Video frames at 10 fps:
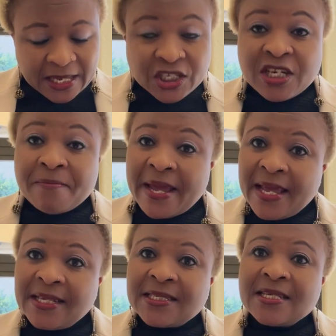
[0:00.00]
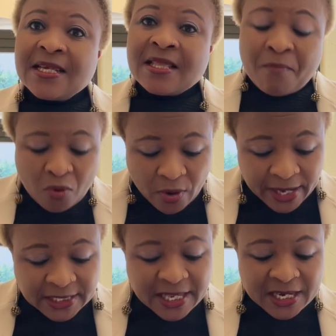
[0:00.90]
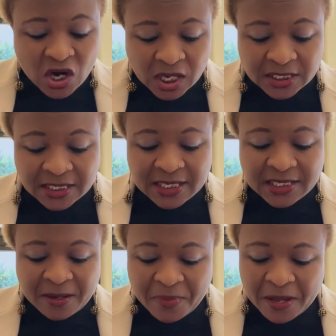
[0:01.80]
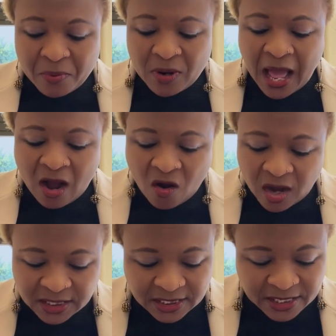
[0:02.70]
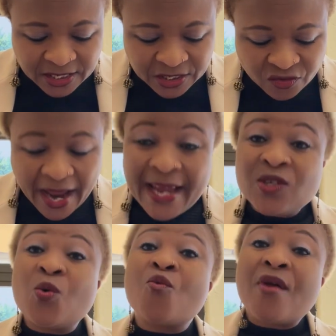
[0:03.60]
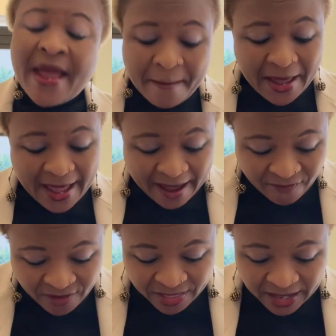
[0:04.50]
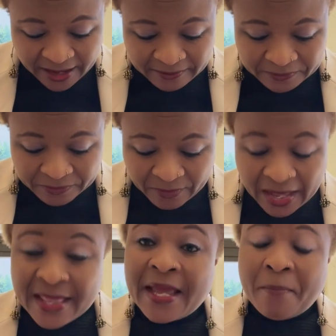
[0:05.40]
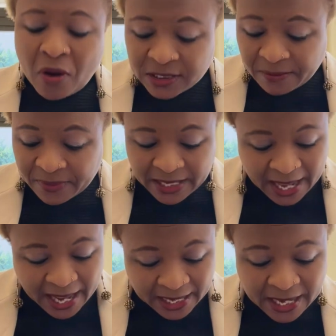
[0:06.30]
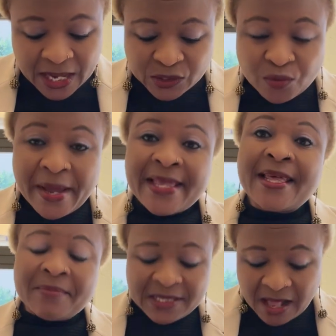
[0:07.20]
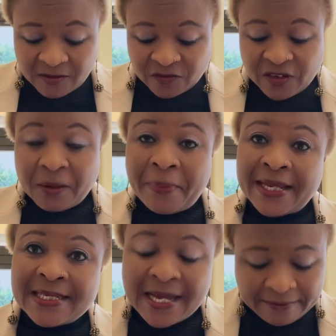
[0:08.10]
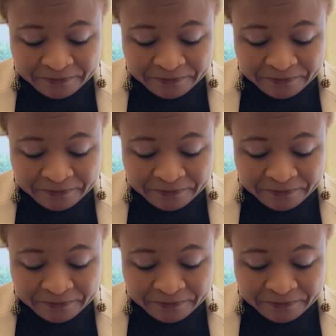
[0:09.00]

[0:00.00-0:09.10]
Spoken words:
She makes the point that narcissistic people are constantly trying to grab everything they possibly can to make themselves feel better